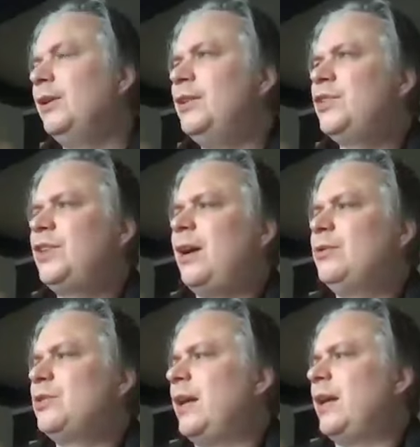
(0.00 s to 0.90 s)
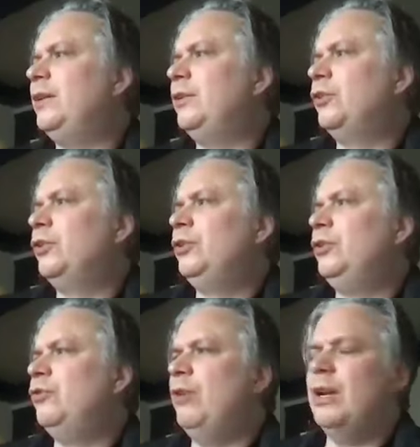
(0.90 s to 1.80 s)
this guy was like,
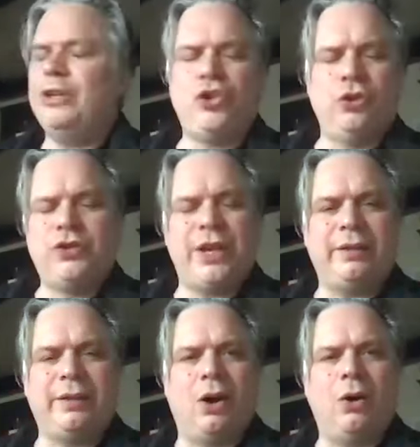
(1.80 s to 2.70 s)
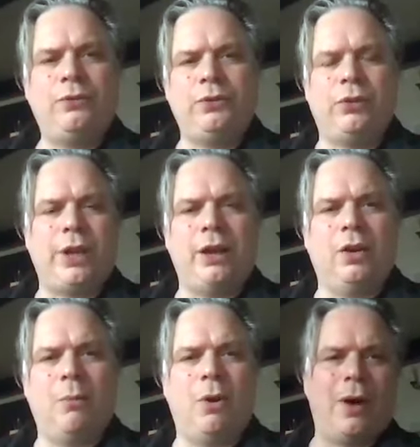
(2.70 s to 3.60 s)
you really should take that off. You'll get a
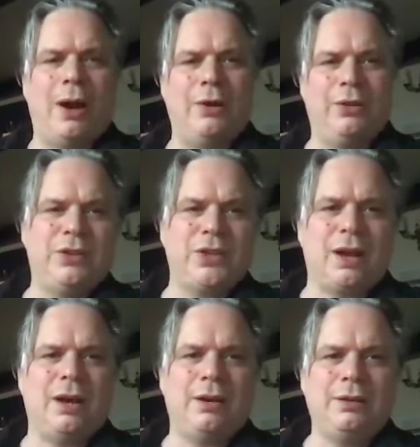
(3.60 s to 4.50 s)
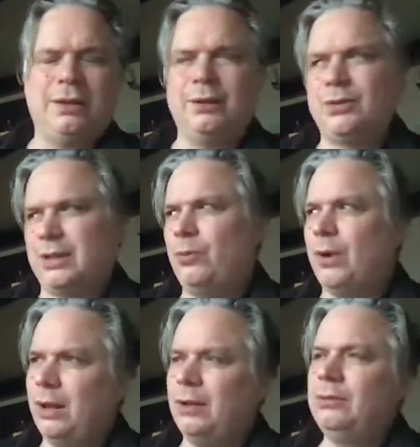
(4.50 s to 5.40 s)
lot more out of the guitar. And I was like,
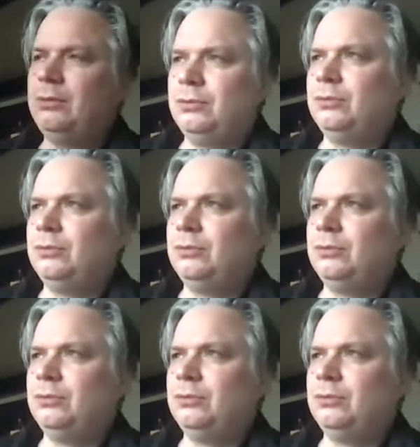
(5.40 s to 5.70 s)
well,